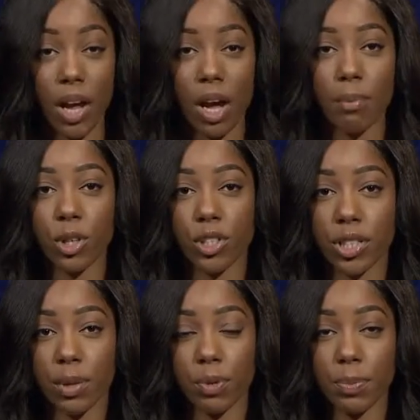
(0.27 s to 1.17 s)

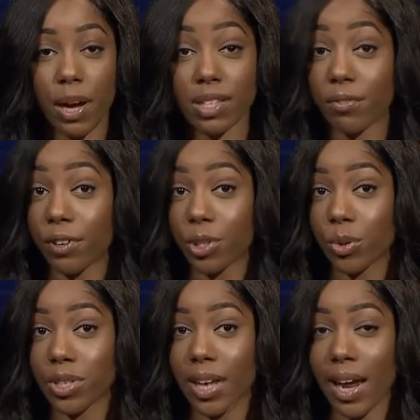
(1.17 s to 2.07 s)
Emergency response
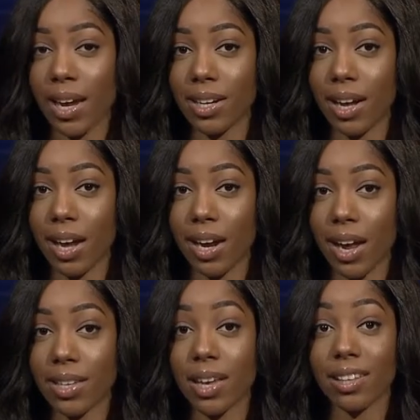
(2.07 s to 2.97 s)
officials say Indiana
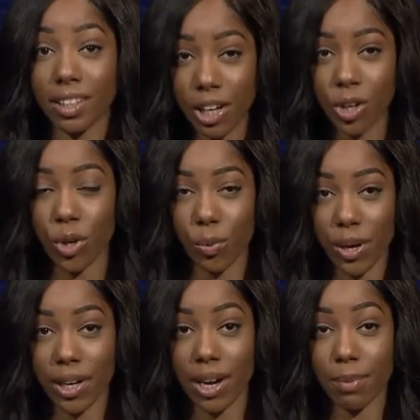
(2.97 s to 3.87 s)
is a leader
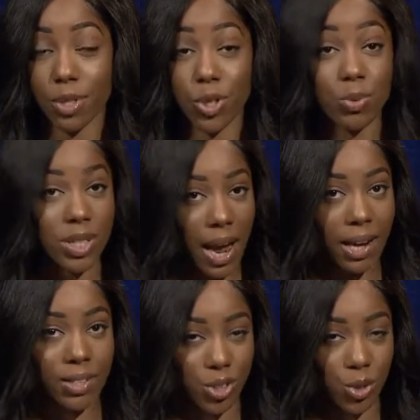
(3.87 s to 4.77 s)
when it comes to
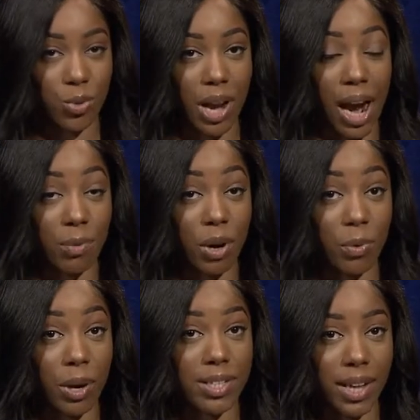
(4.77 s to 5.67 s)
text to nine one
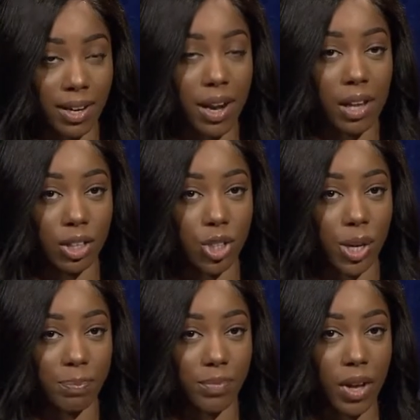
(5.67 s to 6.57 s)
one technology.
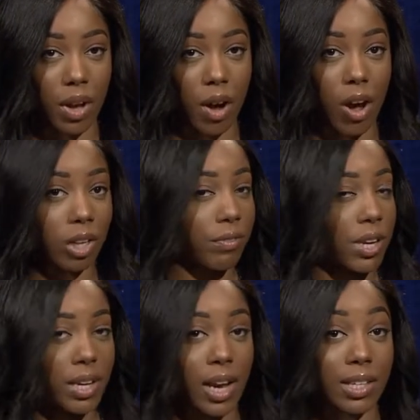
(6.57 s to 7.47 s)
All of
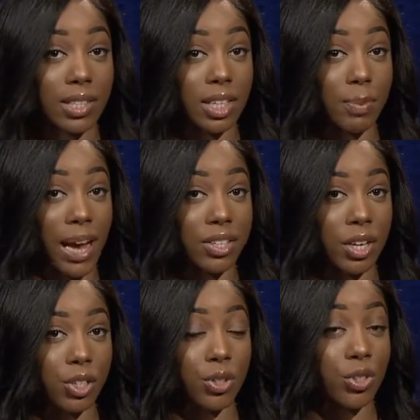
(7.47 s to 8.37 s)
Indiana's dispatch
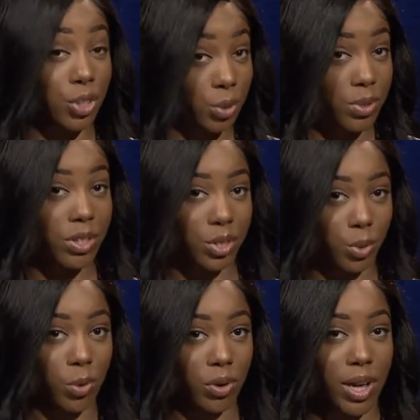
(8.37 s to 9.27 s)
centers use the
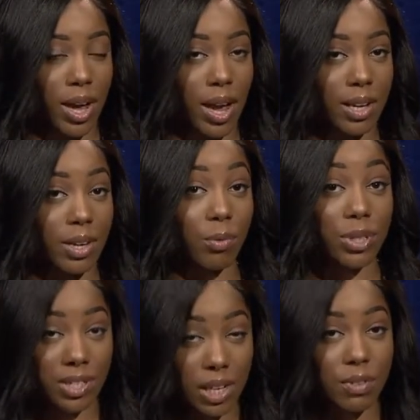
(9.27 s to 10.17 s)
tool and
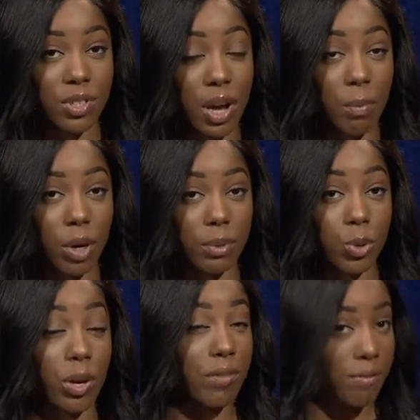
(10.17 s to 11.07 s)
receive somewhere
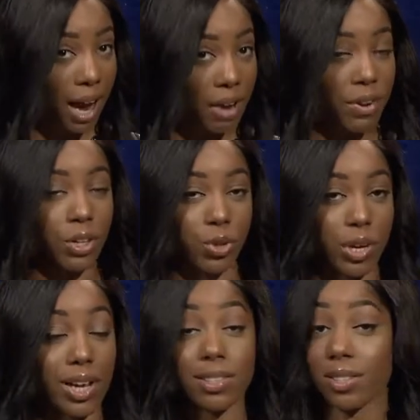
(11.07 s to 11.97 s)
between five
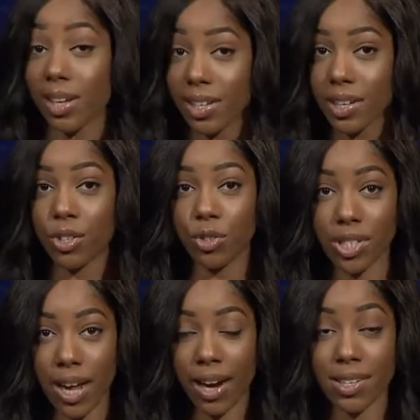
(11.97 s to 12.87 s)
hundred and six hundred
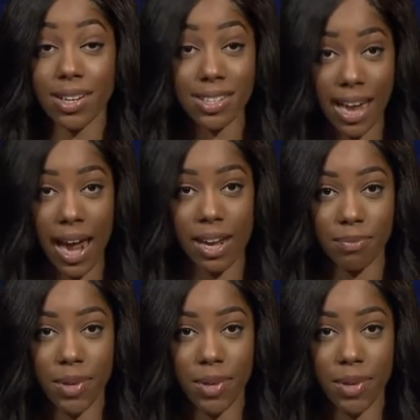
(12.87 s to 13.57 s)
texts a day.